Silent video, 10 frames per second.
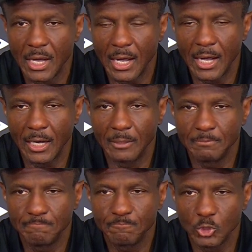You
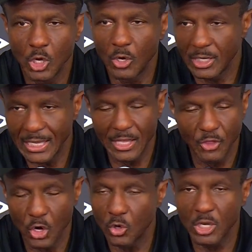know, and again,
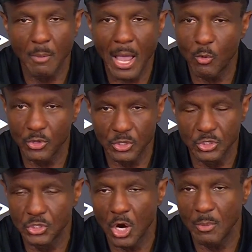they're going to come out with a
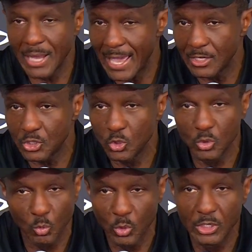determined
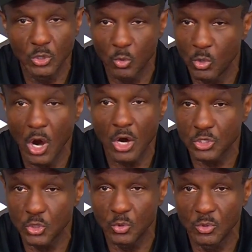attitude, and we are
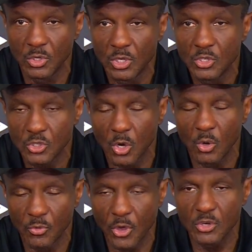too.
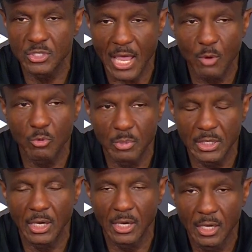So Thursday night will
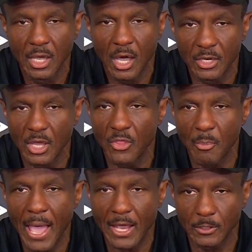be another
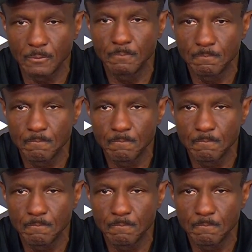battle.